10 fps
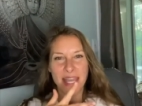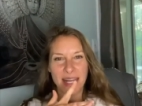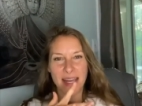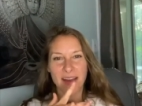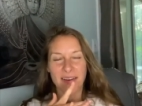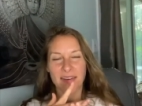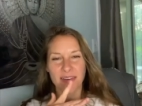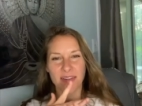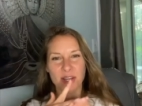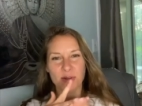Okay, now
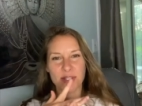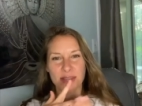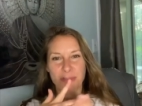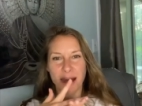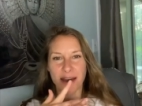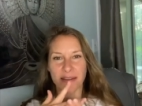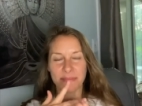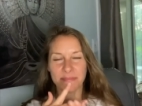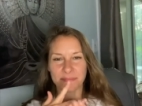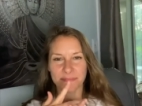go to the
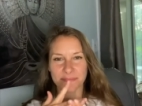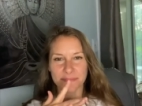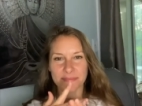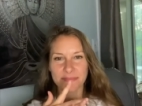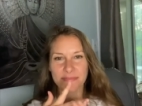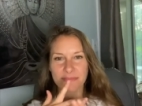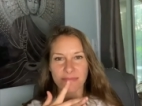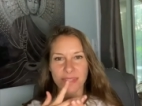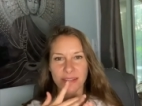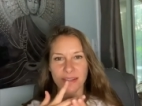bottom
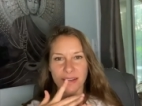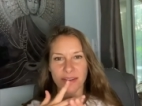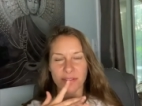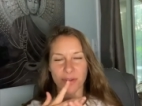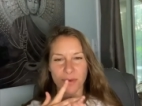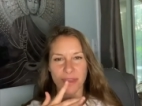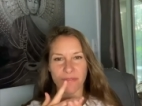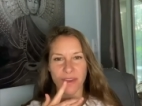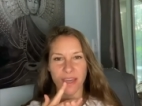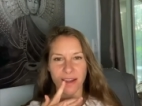of the
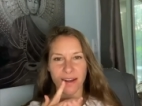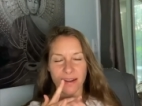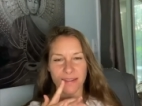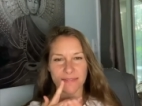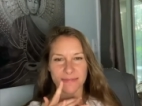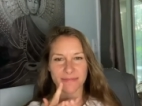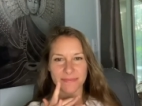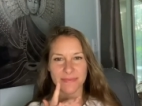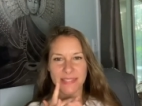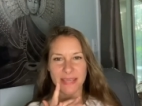ring finger.
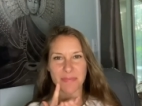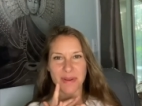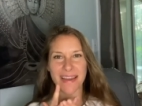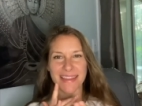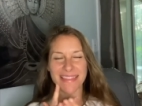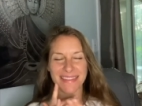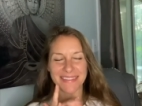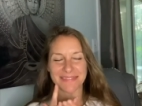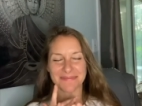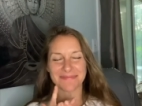Deep breath.
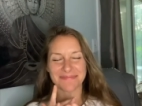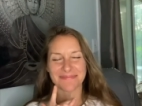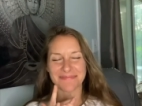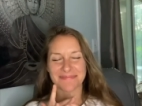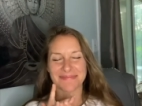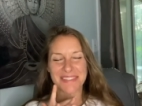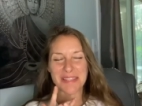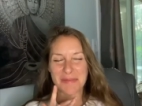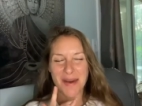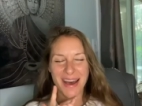
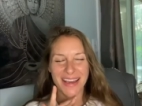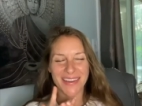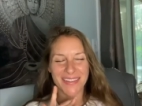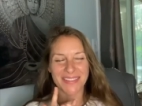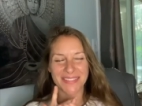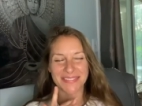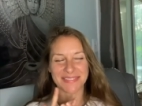Smile.